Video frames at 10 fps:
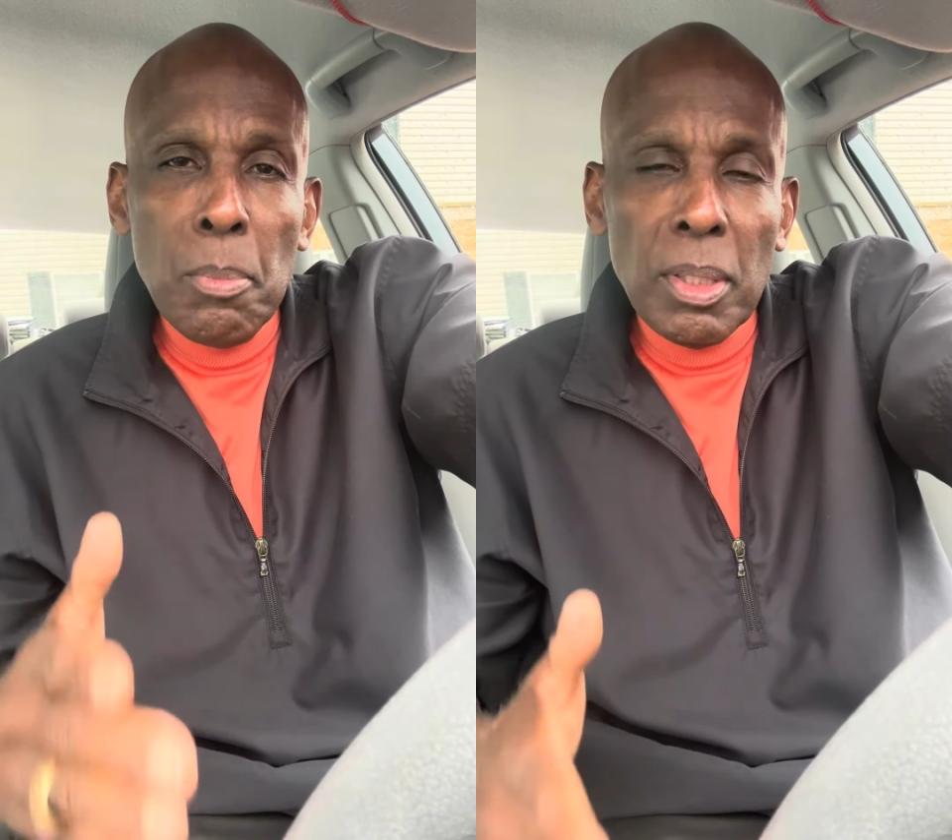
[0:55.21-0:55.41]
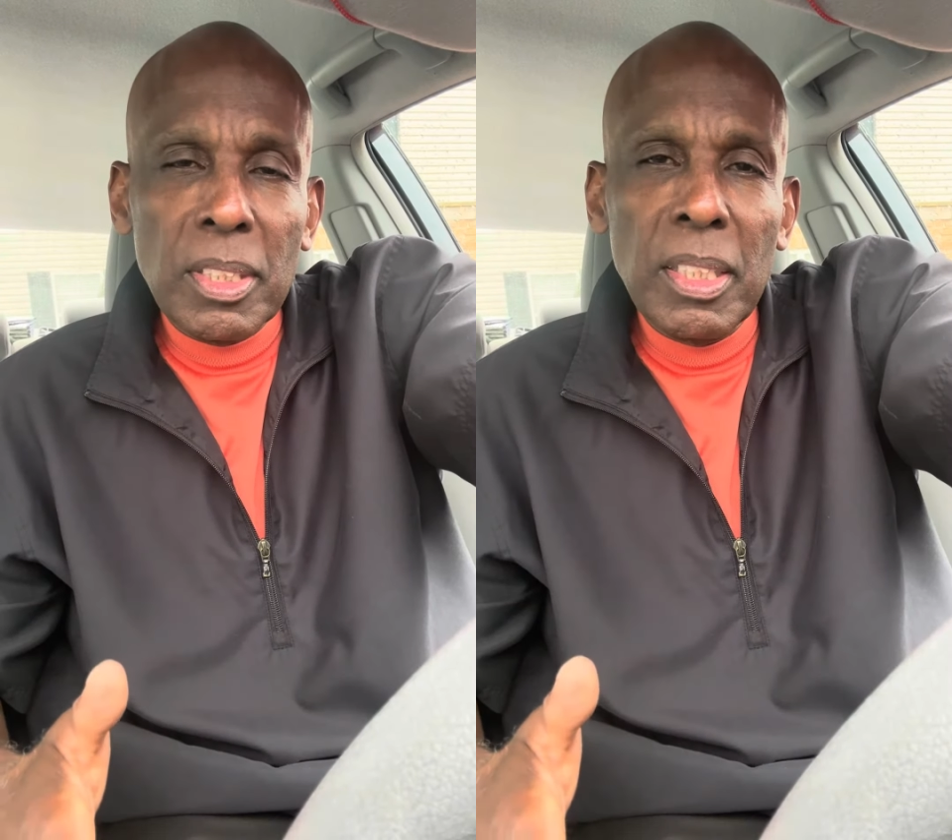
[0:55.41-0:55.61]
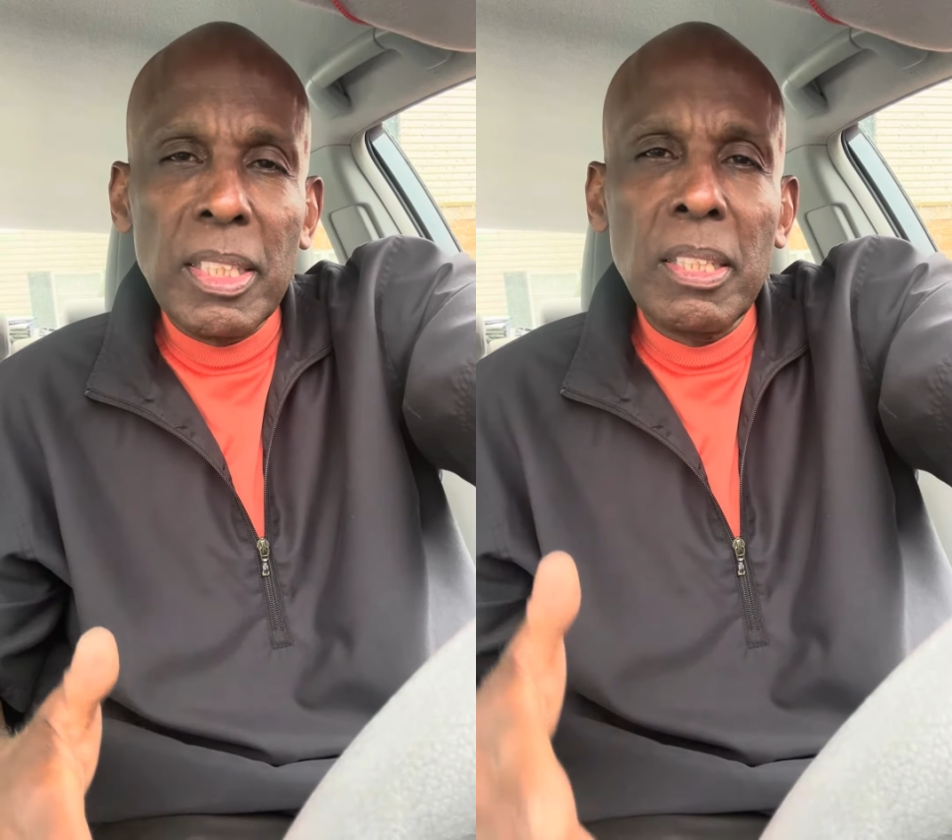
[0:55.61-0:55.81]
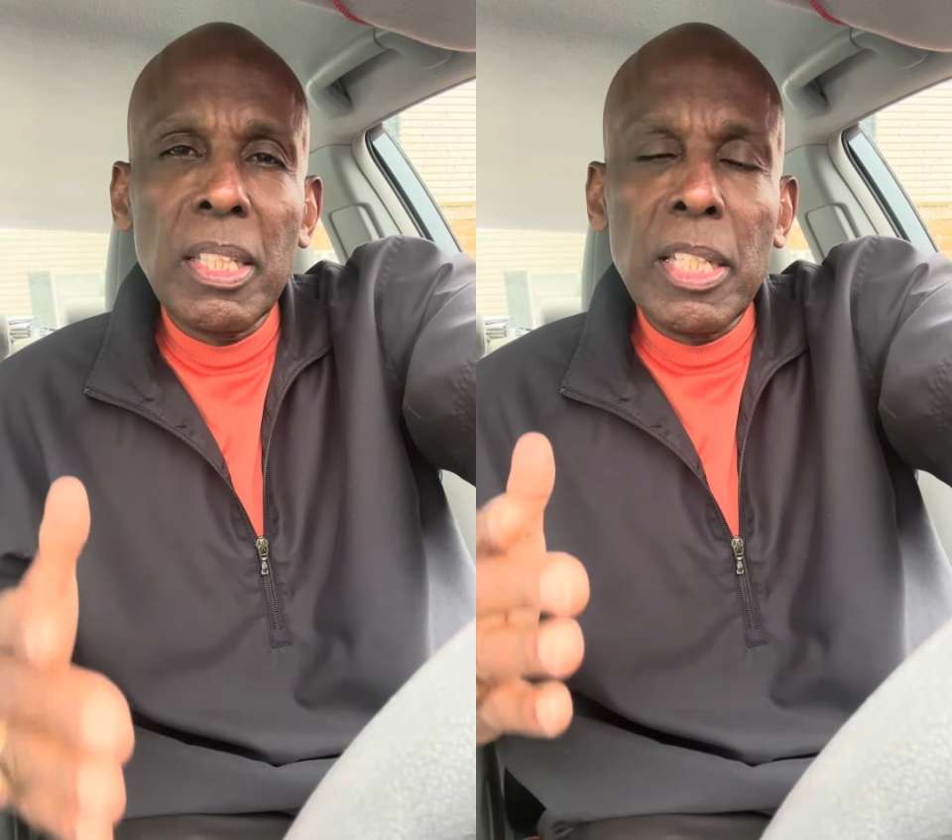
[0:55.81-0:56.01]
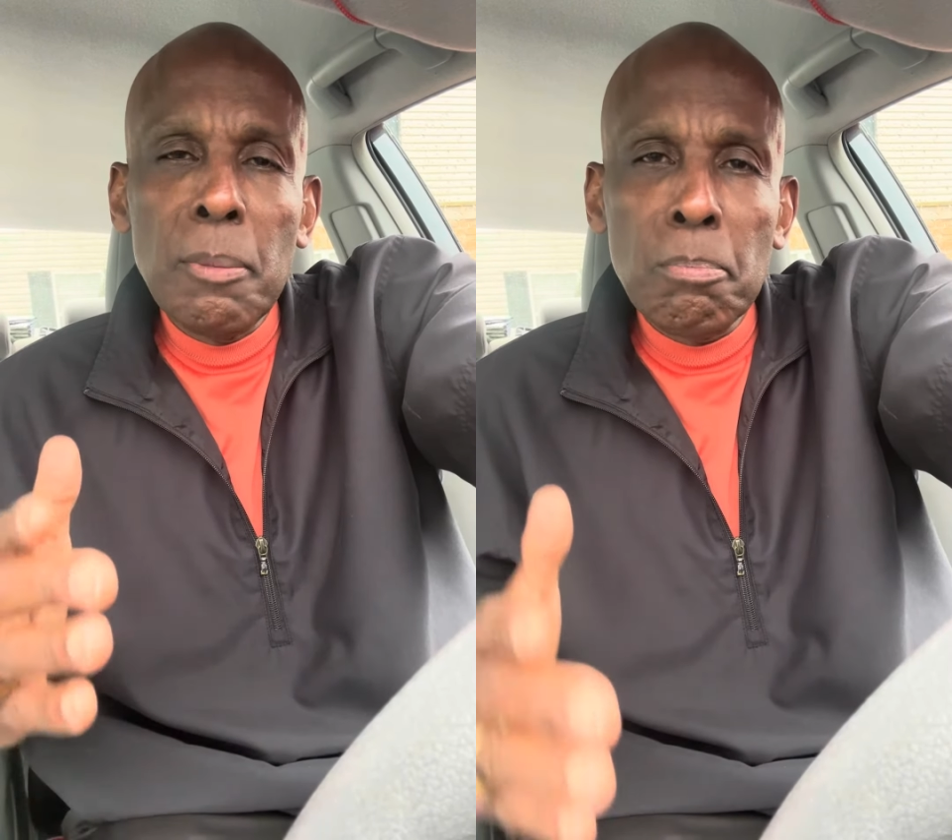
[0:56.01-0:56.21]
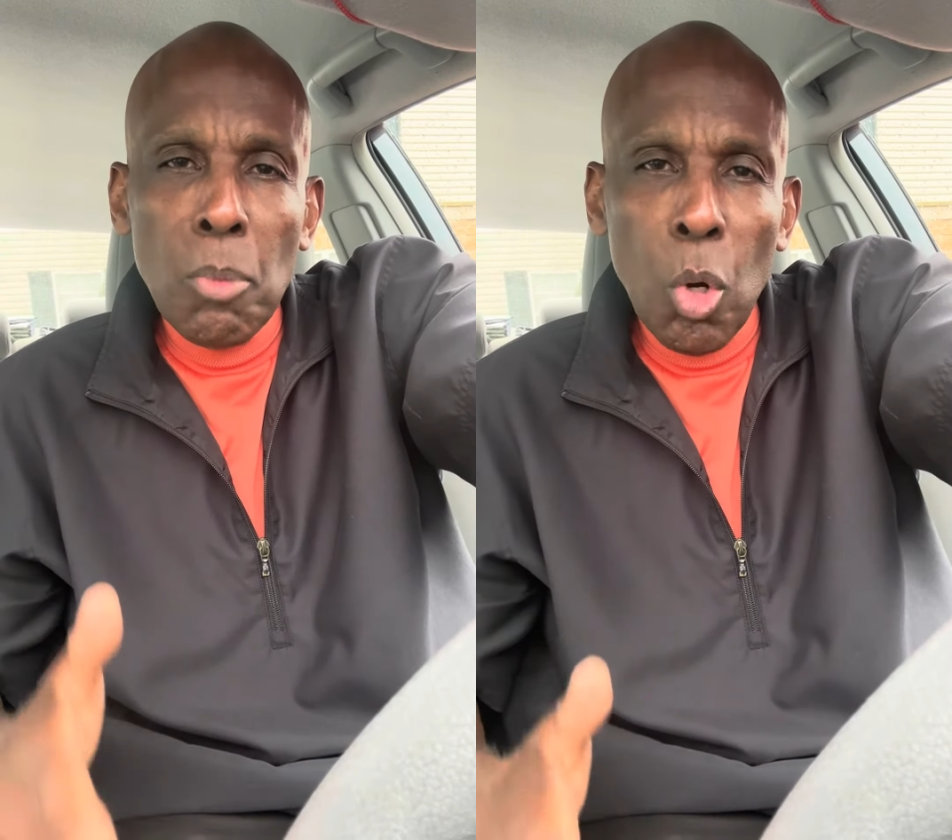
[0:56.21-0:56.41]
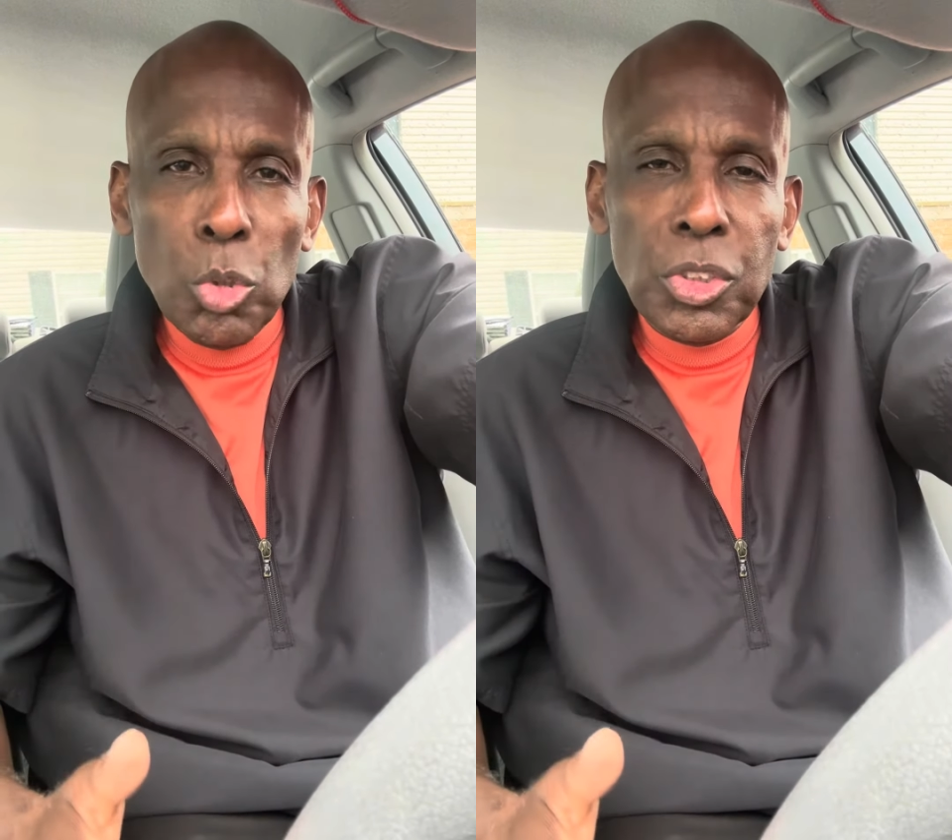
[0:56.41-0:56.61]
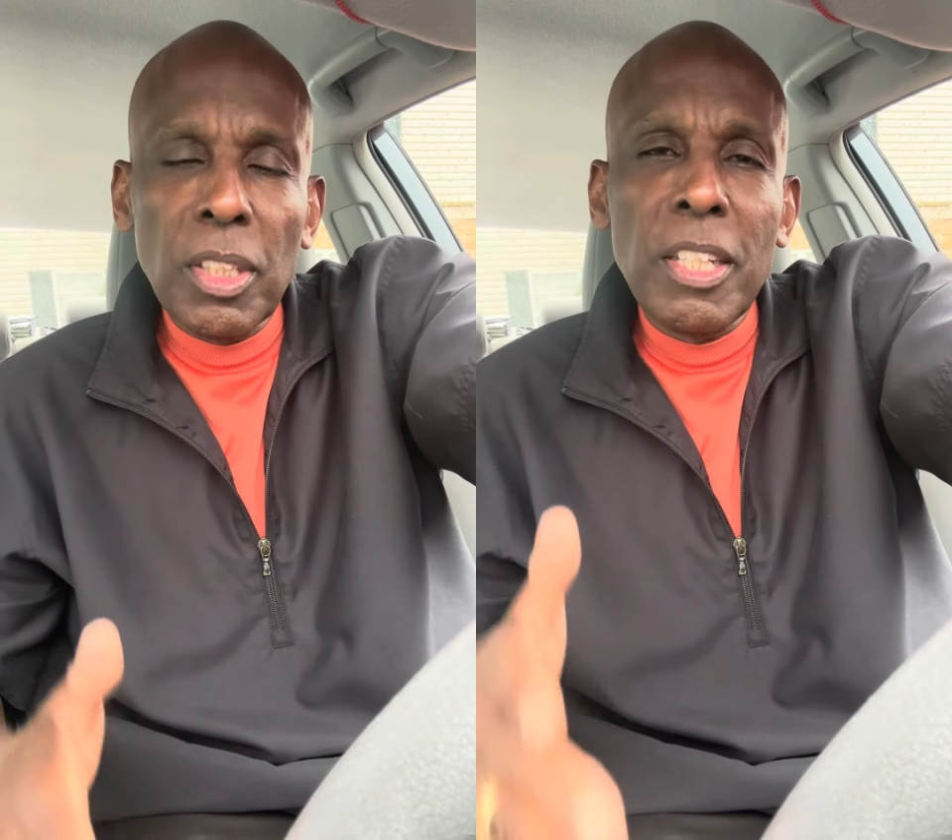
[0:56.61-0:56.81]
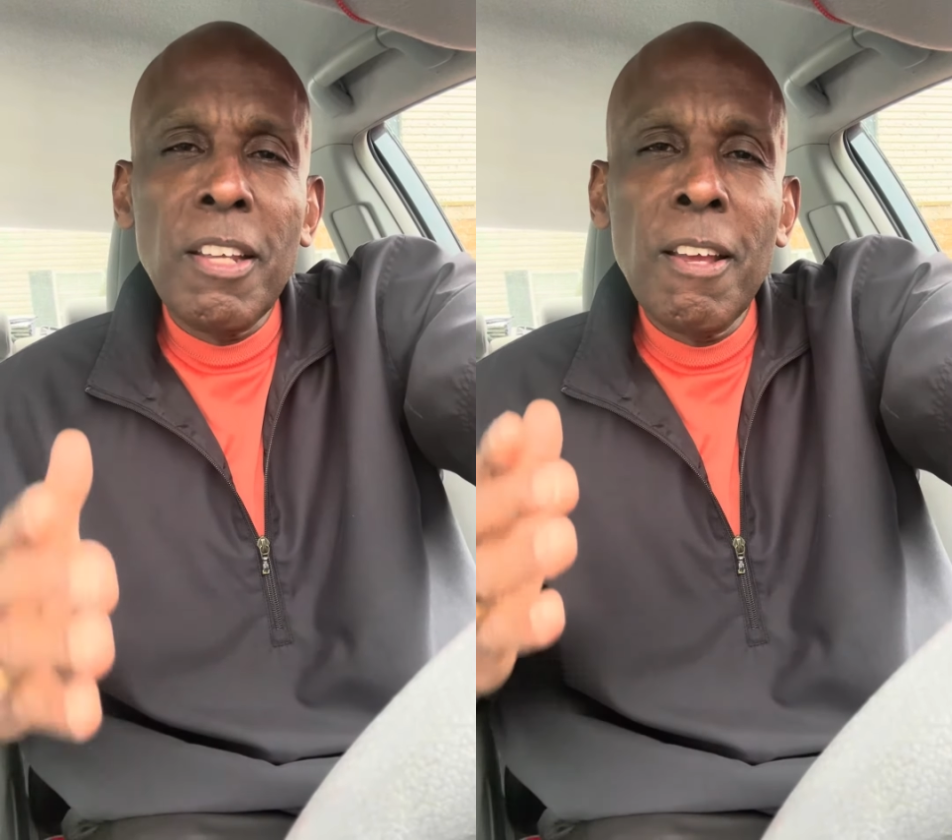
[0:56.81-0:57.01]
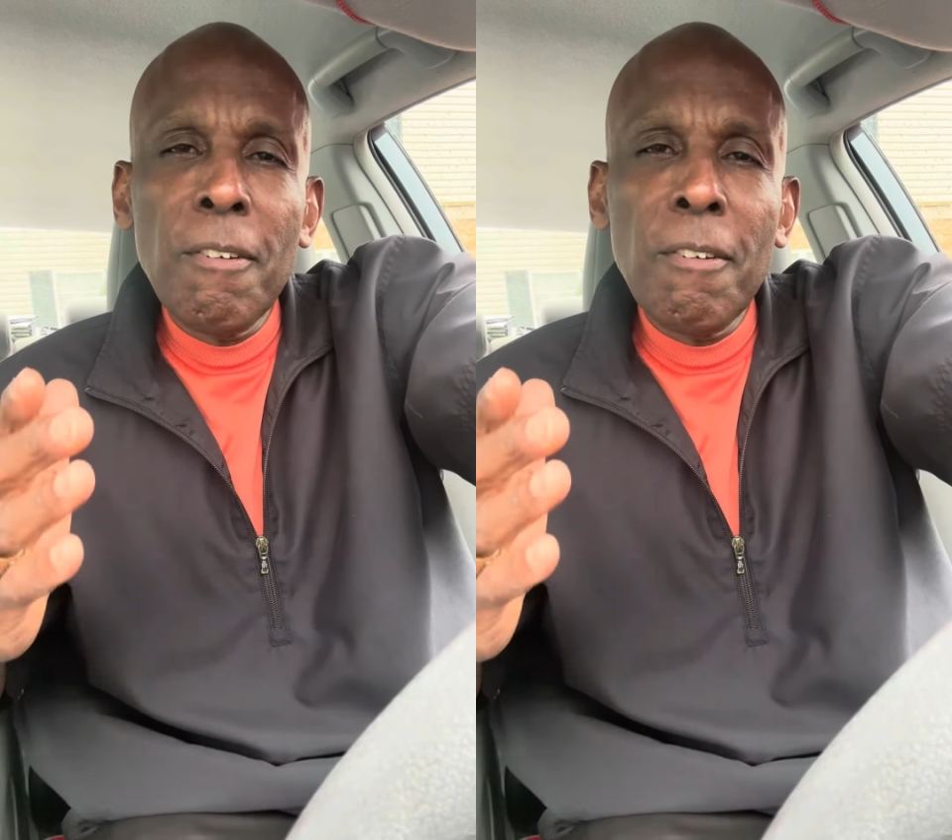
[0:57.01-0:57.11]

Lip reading: mentally, emotionally,